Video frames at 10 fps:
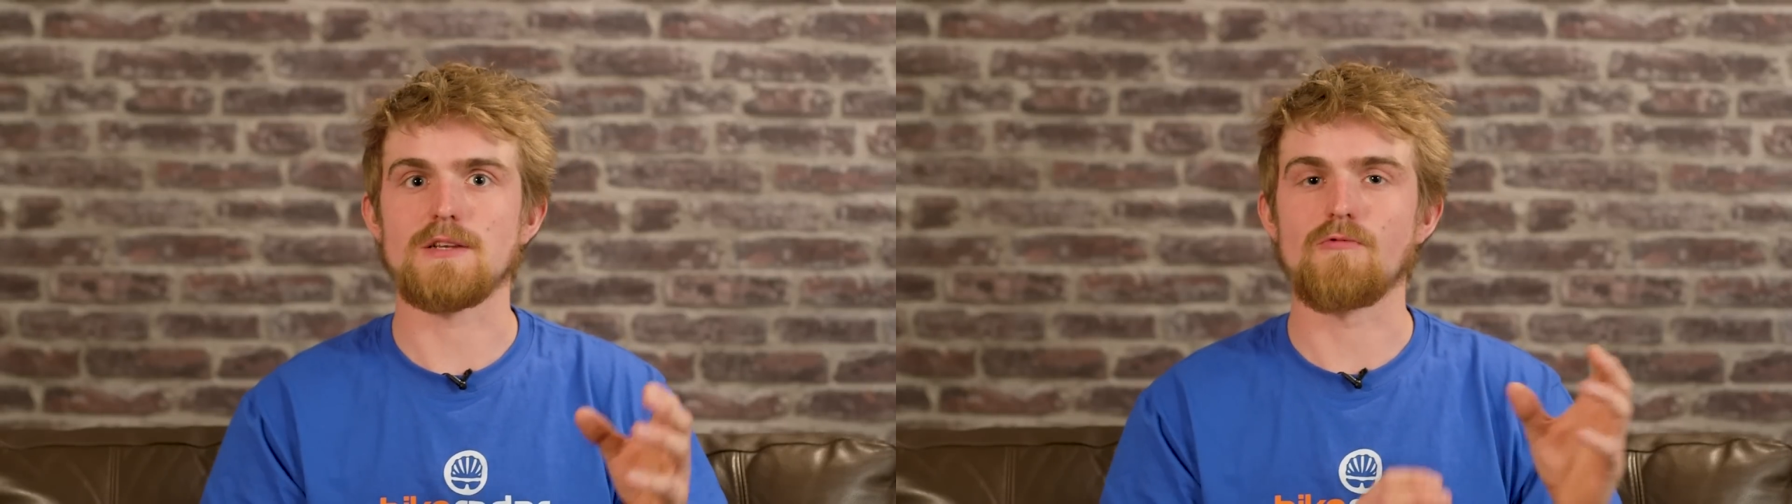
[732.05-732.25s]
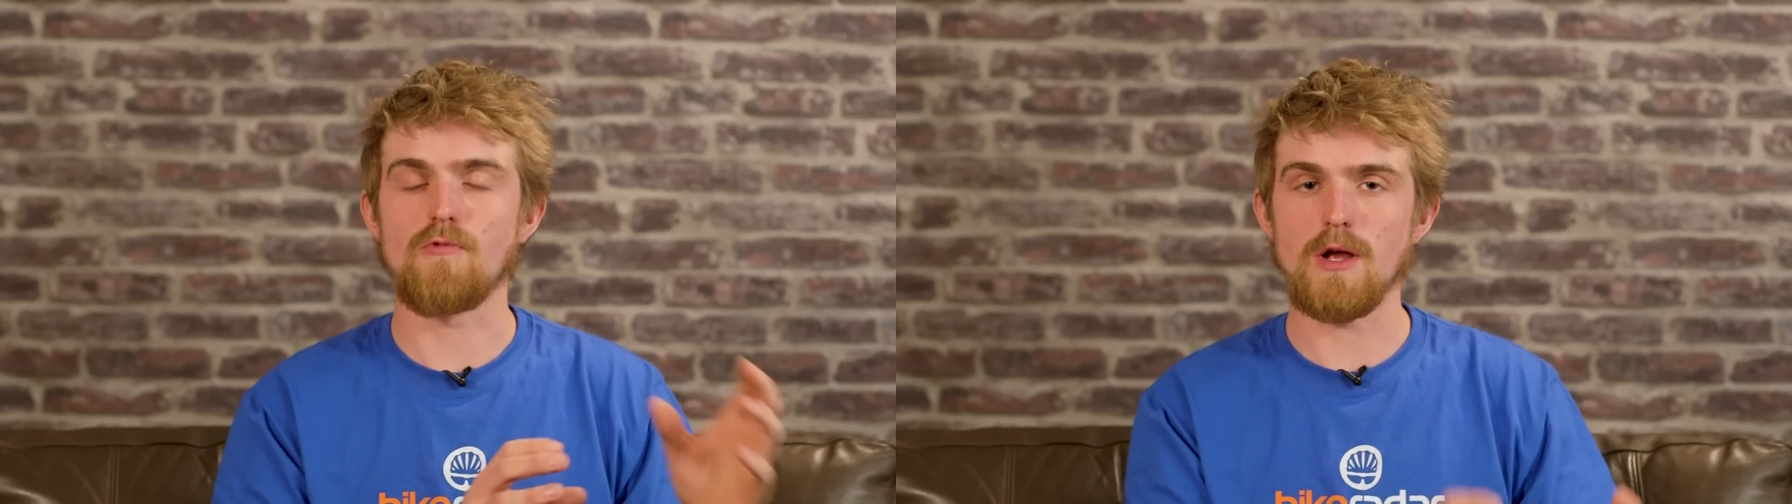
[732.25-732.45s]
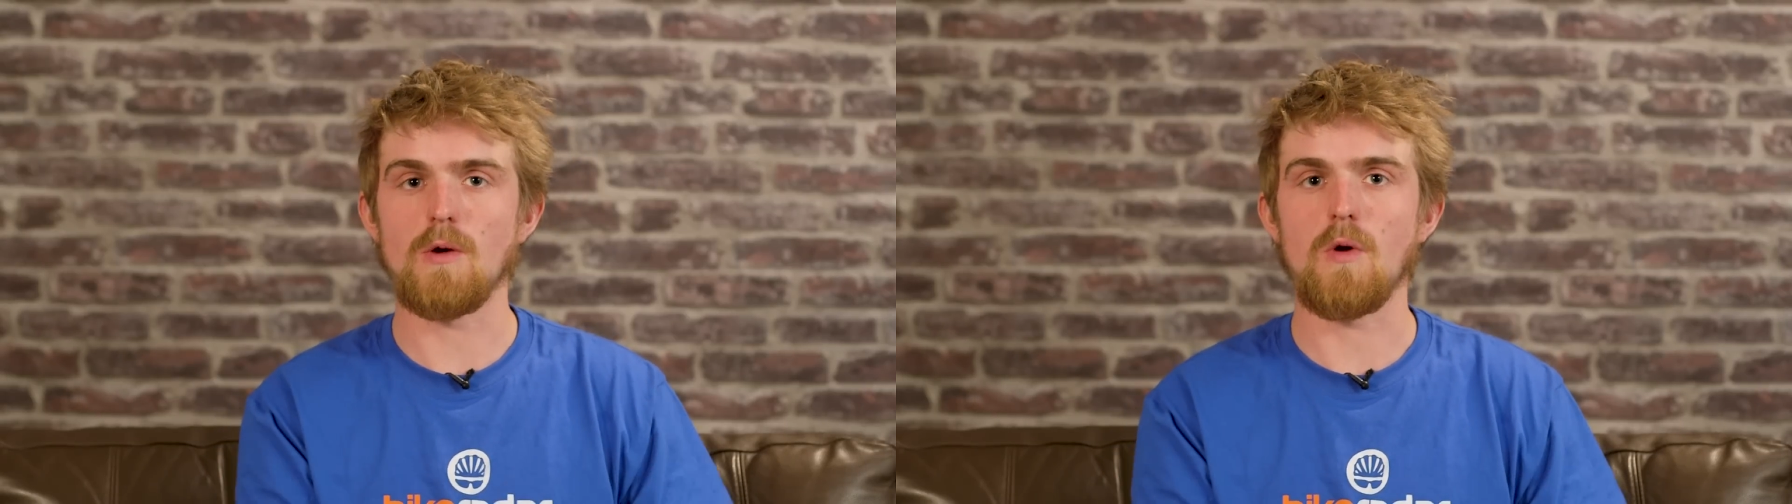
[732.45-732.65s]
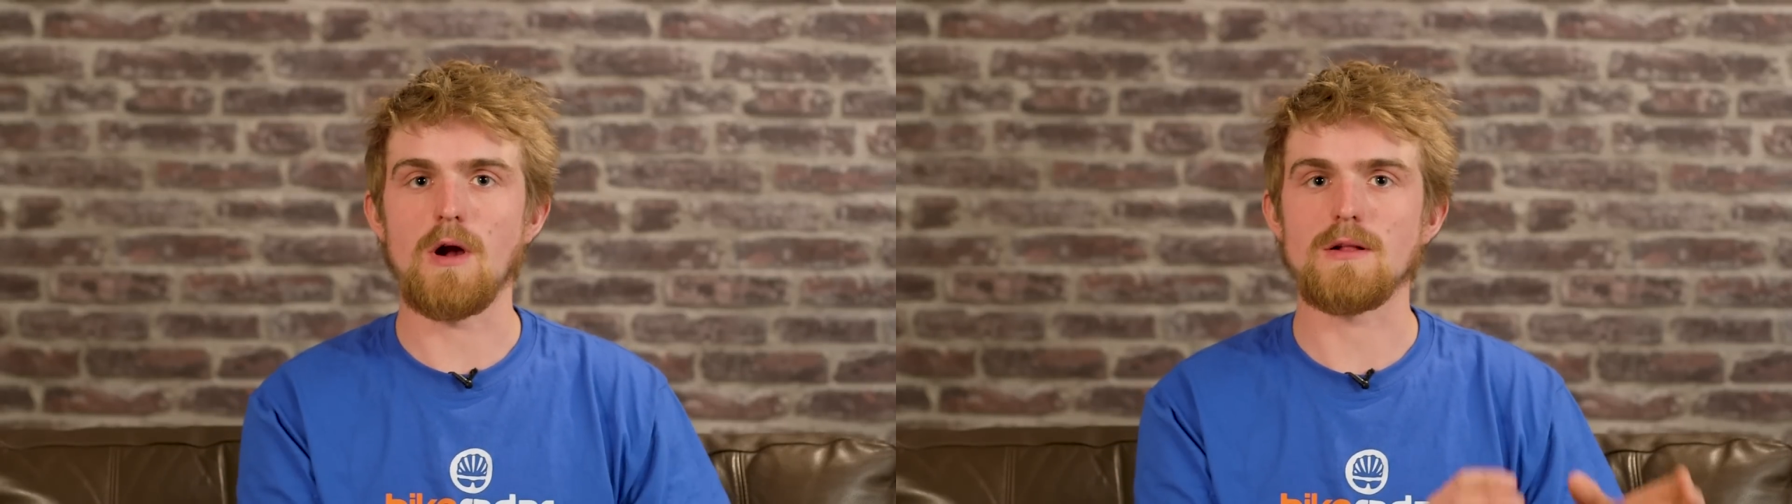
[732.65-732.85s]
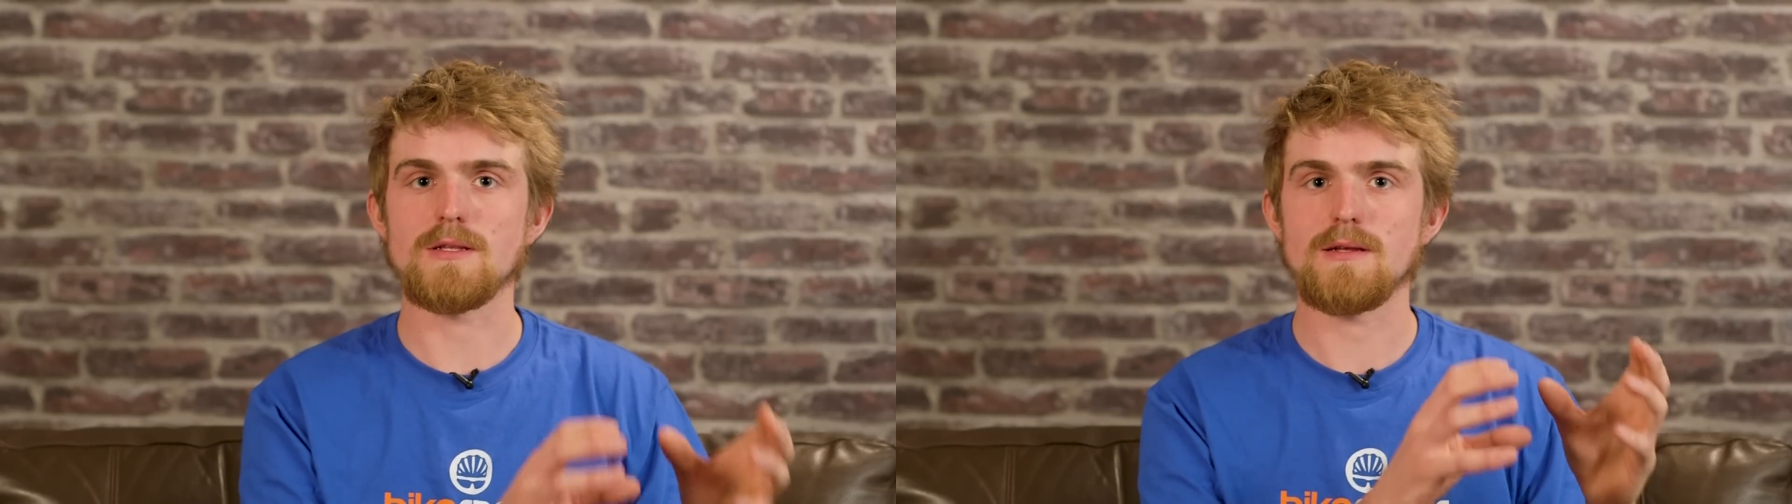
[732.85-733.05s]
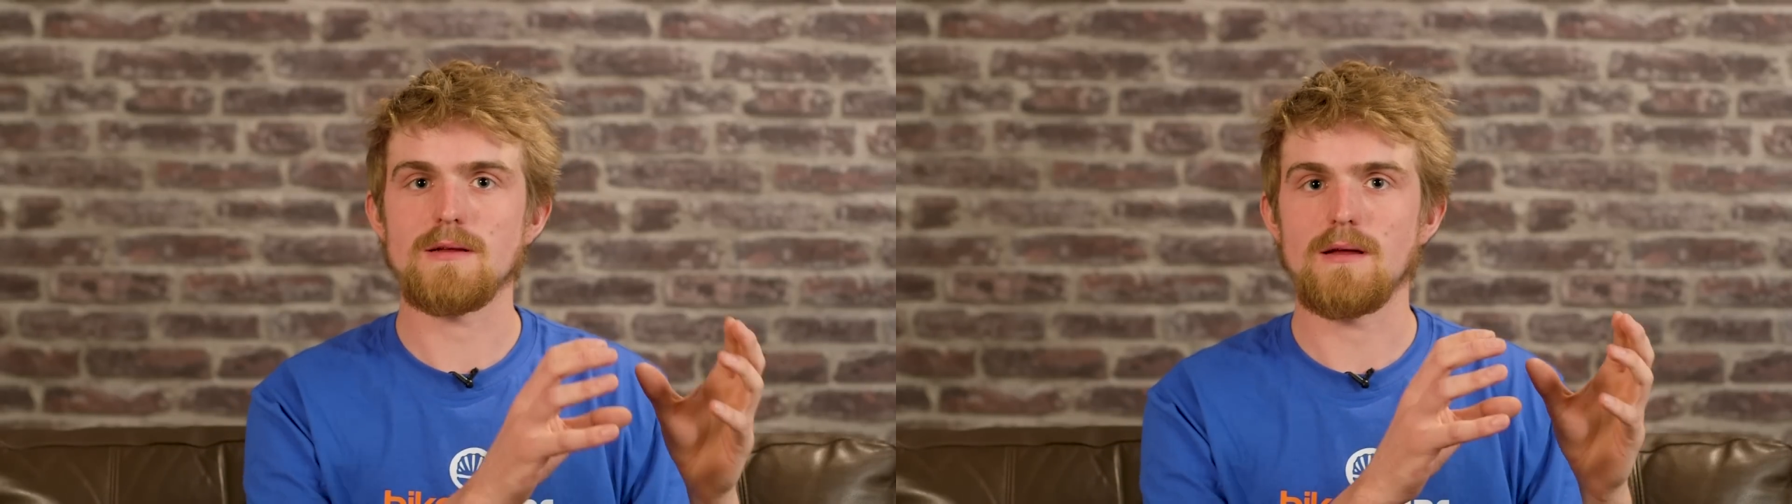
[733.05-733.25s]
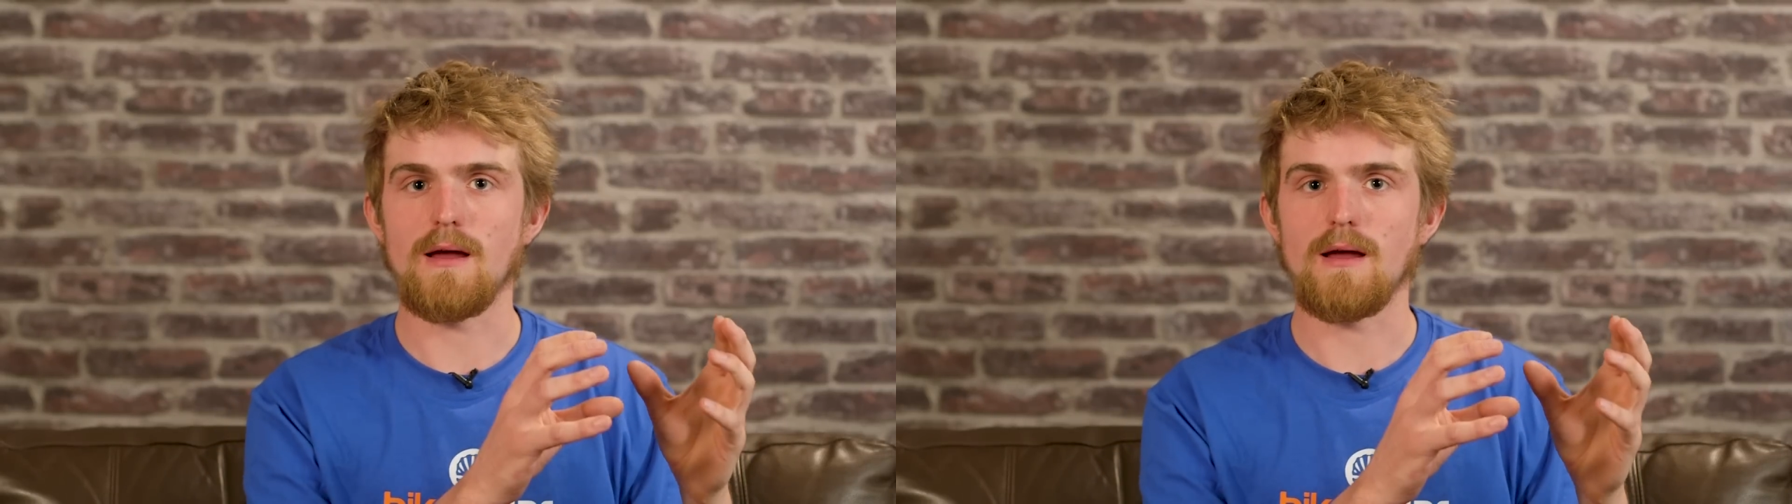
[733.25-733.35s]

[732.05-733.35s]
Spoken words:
of real world